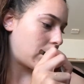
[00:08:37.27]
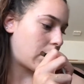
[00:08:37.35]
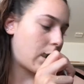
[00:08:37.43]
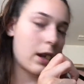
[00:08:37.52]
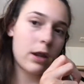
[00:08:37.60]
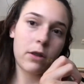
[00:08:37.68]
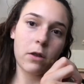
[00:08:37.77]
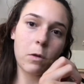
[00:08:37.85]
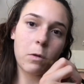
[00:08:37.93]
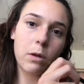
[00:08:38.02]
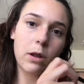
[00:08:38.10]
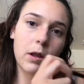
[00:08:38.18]
Okay,
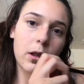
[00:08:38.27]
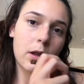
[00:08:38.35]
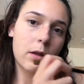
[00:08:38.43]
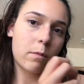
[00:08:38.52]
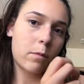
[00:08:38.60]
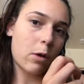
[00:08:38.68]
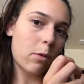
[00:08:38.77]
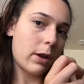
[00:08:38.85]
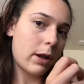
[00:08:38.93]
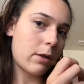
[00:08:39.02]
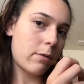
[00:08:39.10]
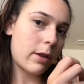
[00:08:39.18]
so
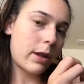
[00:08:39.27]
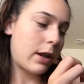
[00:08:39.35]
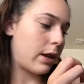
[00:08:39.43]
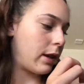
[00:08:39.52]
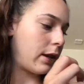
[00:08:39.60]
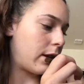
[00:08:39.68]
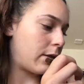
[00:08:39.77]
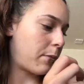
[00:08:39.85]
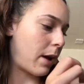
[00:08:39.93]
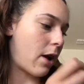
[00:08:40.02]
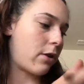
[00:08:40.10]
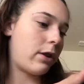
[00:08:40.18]
going in with it, it is
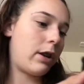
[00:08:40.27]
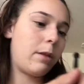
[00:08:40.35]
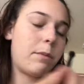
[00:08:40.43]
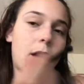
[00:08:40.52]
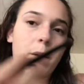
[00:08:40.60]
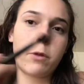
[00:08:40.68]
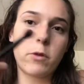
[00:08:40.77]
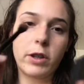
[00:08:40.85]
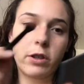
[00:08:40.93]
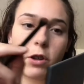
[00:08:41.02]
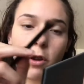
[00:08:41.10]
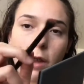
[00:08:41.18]
powdery, but I'm
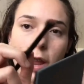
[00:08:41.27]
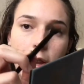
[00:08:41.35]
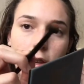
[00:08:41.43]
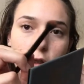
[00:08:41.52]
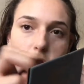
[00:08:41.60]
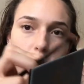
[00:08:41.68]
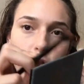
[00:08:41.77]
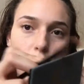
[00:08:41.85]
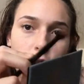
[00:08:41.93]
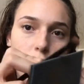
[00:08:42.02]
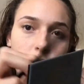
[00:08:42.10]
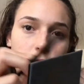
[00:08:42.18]
going to go ahead and doop,
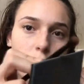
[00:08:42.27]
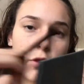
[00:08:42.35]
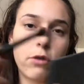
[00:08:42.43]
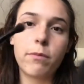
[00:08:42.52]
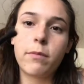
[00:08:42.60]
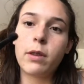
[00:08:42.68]
doop, doop, doop.